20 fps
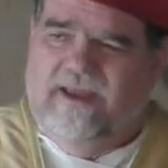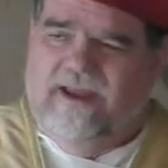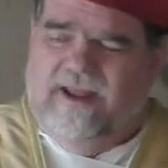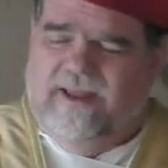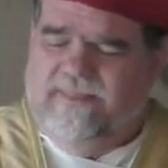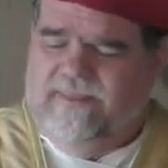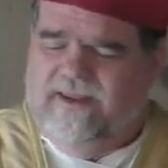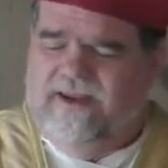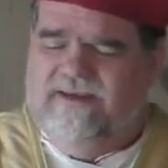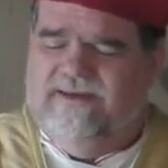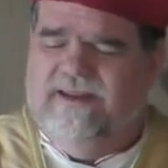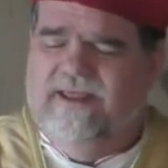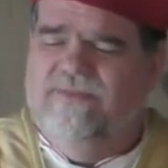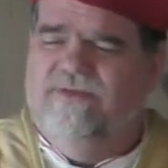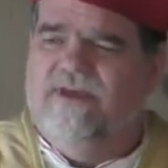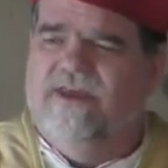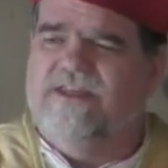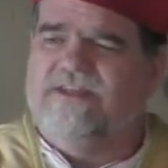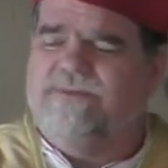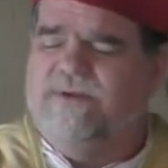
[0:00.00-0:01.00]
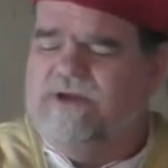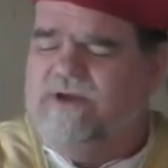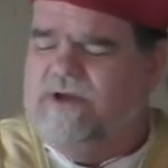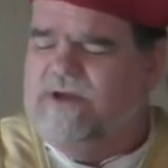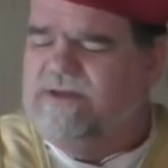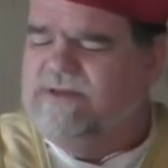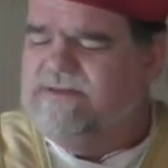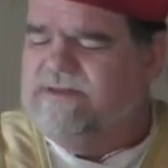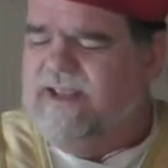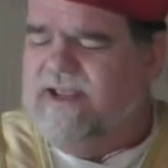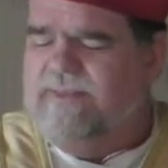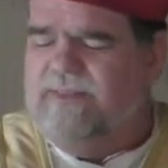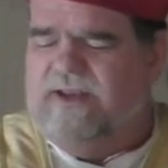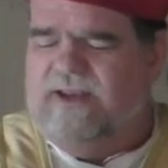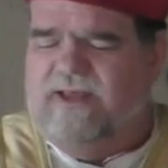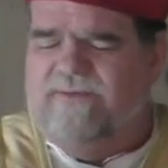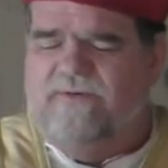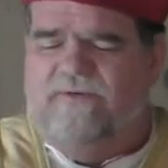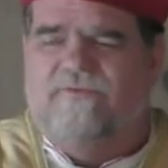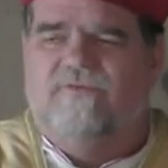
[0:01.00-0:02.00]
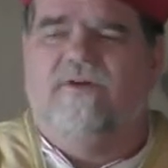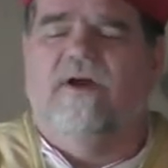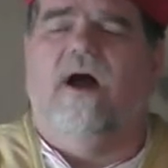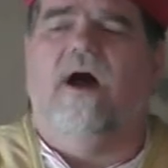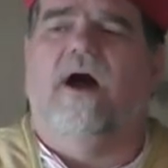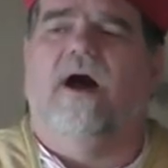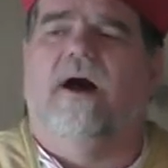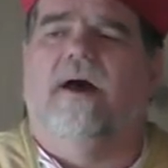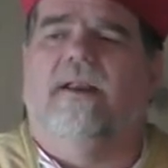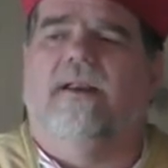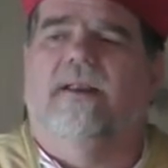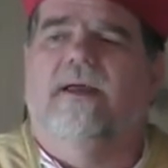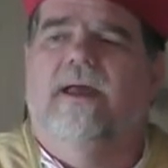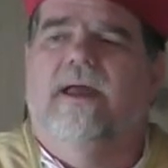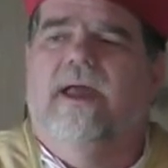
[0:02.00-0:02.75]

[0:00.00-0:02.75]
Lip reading: and they did this because they had the love of God.